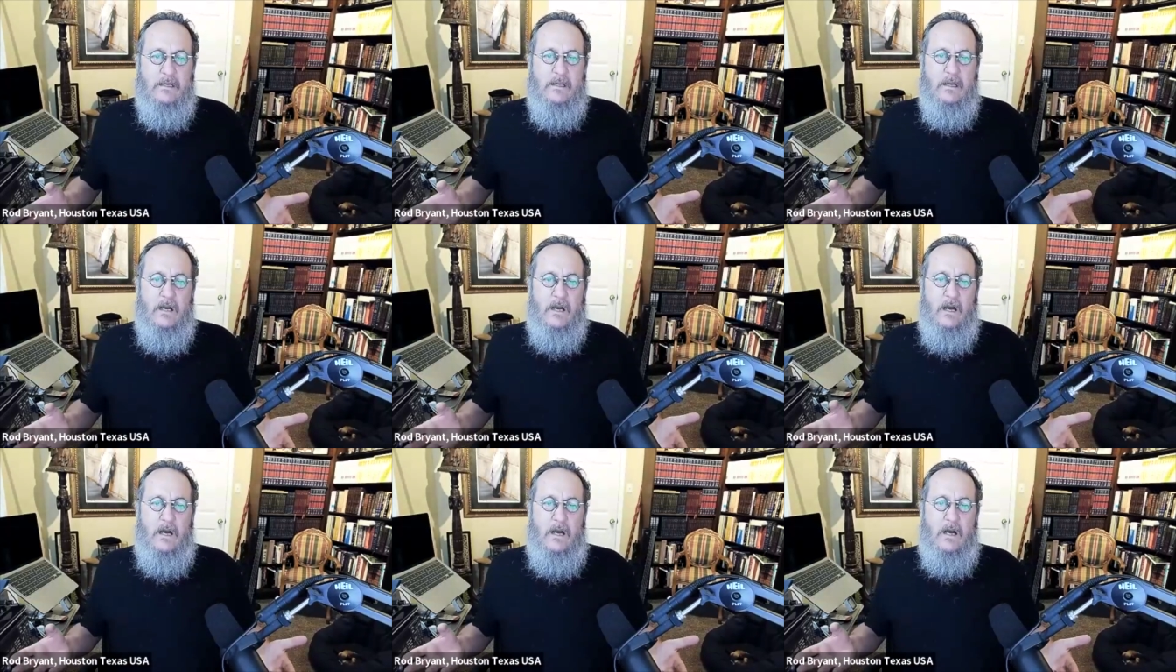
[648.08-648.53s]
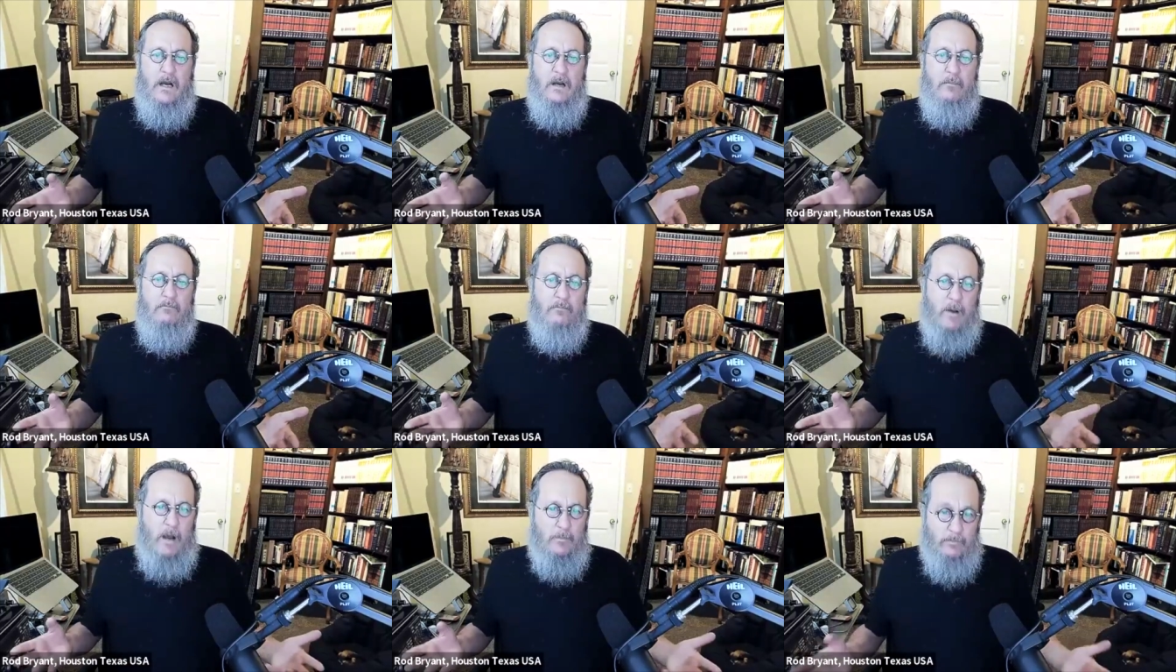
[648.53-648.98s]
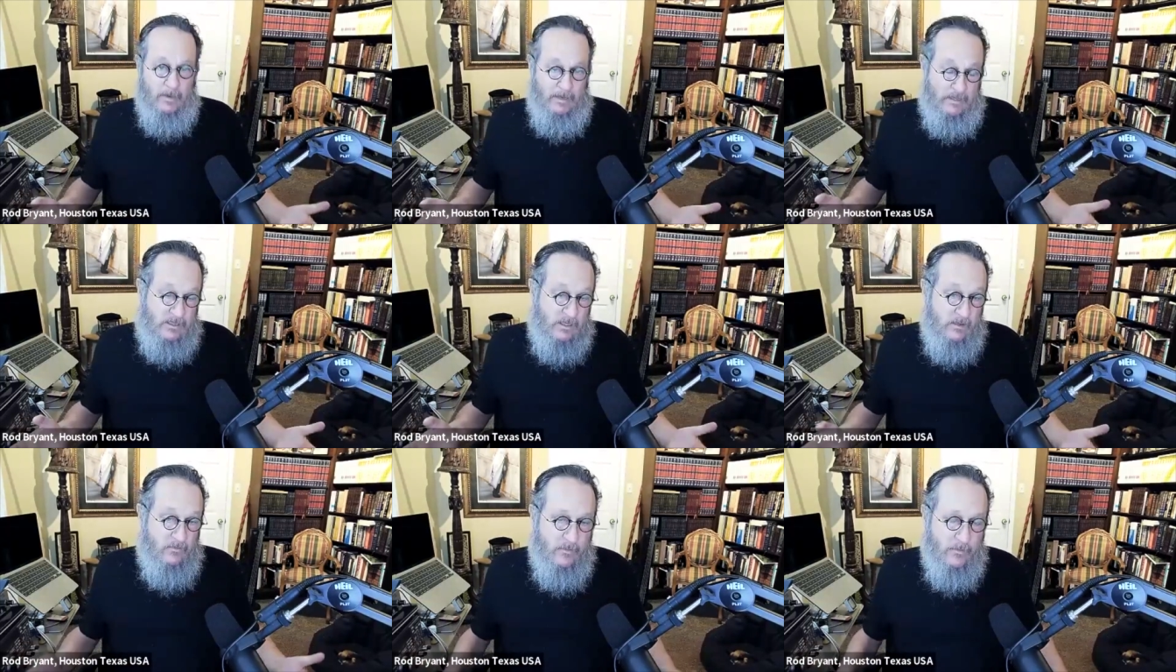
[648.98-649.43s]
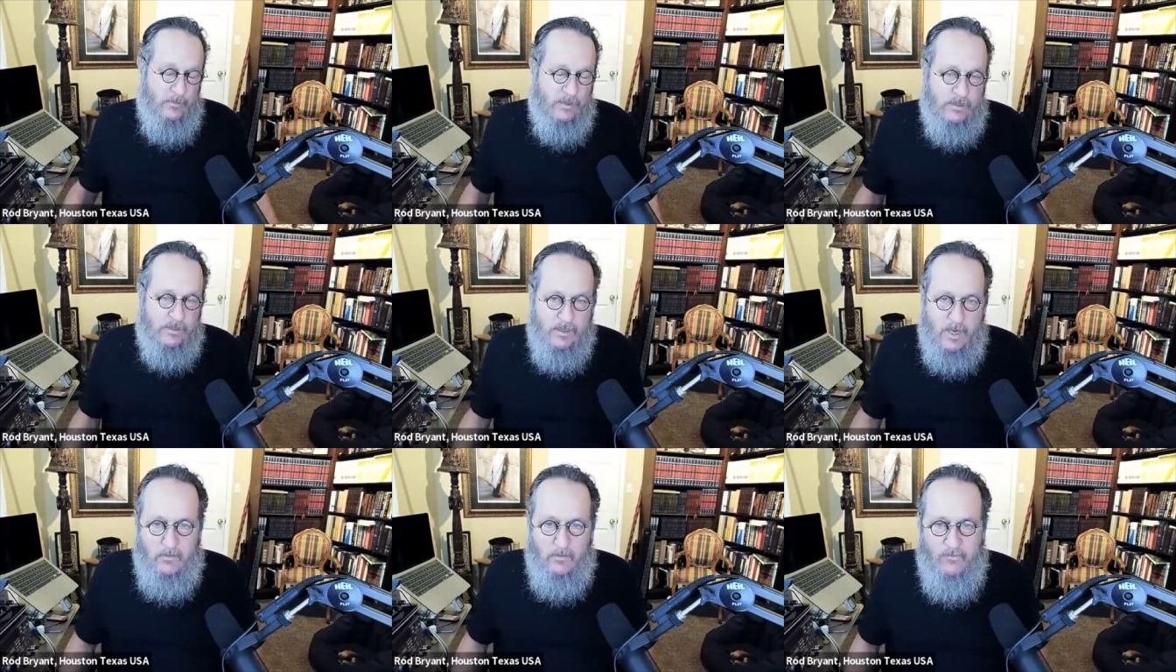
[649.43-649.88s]
uh, a blessing from
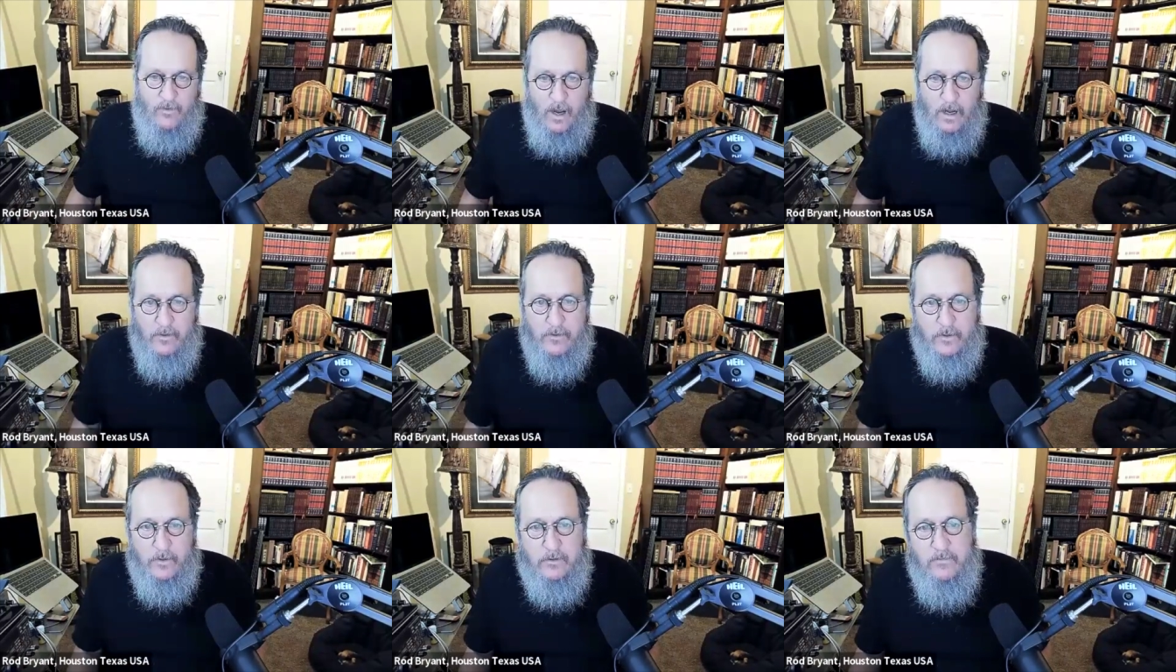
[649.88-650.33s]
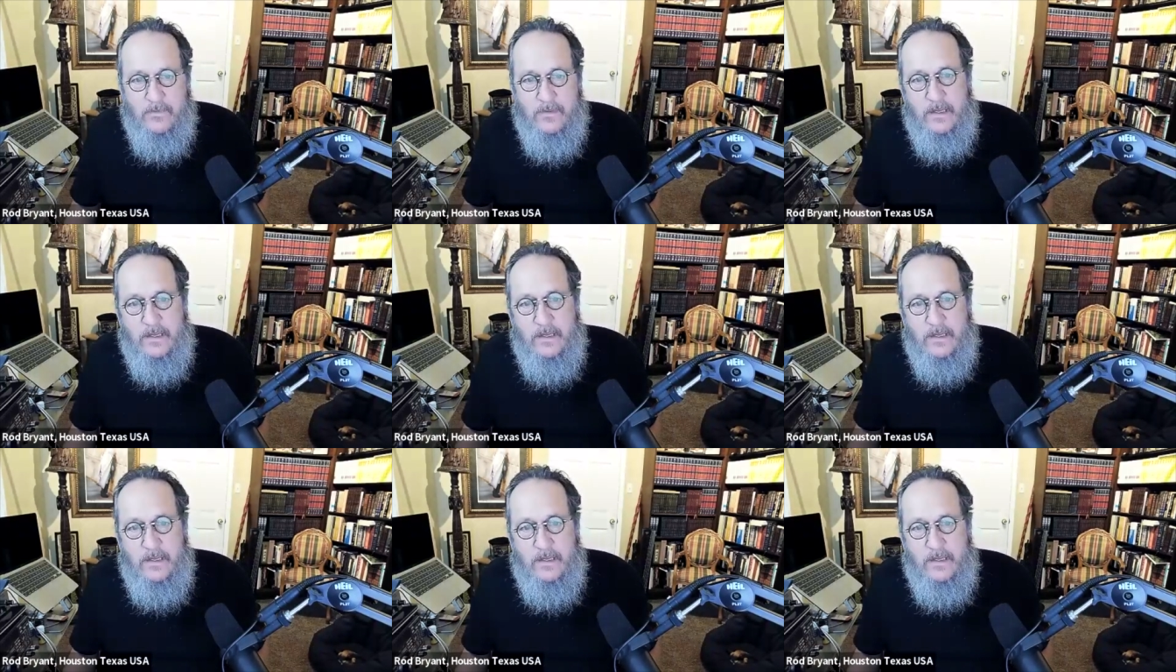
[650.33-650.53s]
his father.